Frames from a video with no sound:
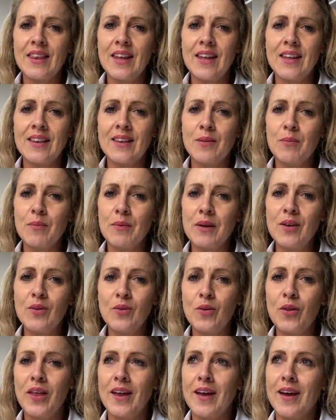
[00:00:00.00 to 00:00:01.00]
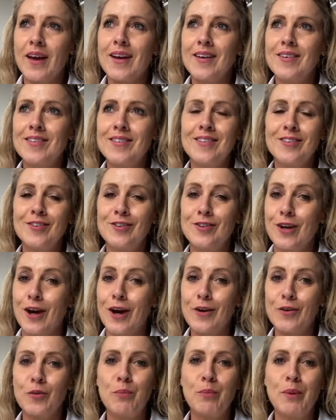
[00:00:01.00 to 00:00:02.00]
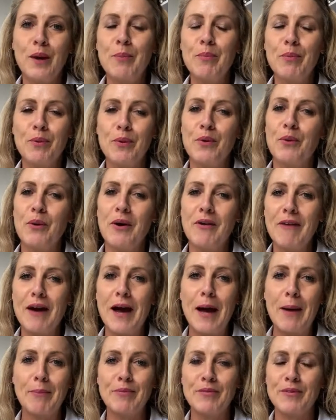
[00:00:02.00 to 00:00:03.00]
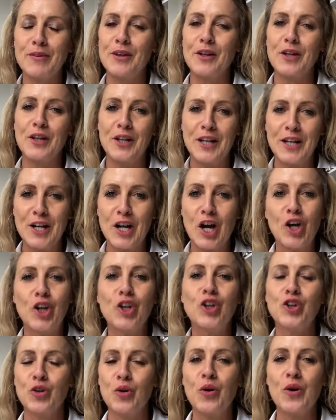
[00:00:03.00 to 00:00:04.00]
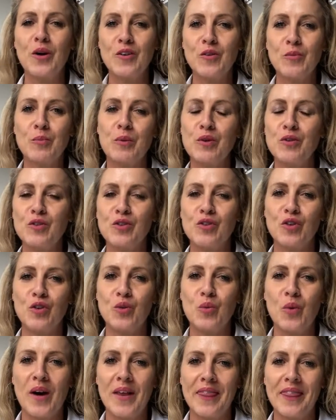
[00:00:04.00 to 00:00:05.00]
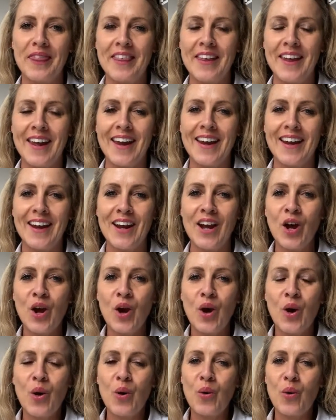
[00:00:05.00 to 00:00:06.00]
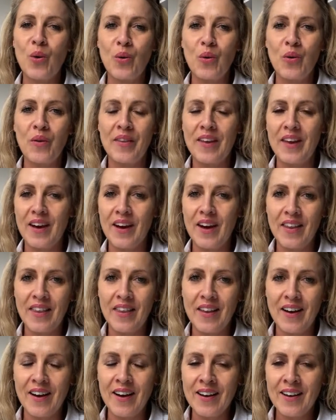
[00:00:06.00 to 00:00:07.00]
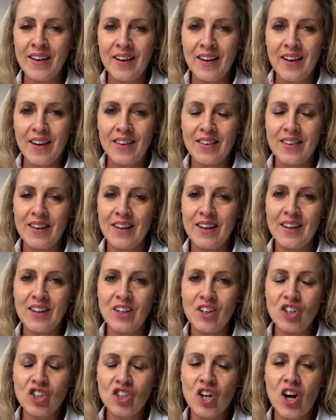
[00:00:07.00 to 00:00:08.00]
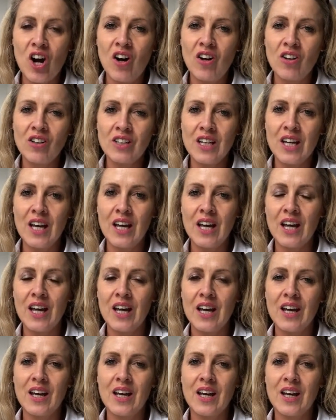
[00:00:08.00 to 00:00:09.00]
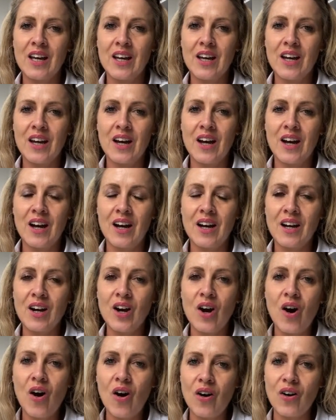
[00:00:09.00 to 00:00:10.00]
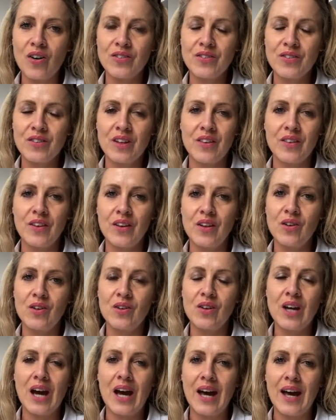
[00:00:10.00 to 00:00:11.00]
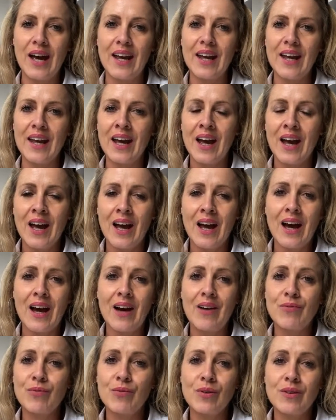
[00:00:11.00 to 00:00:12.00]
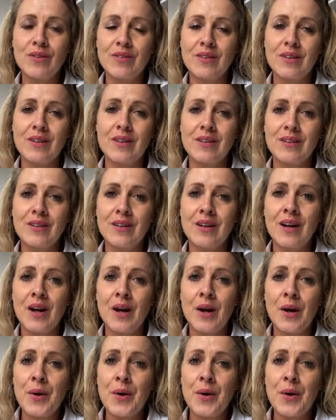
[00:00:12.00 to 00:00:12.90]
in the middle there's just people who have absolutely no choice but to do one thing or the other. The childcare costs in the UK have risen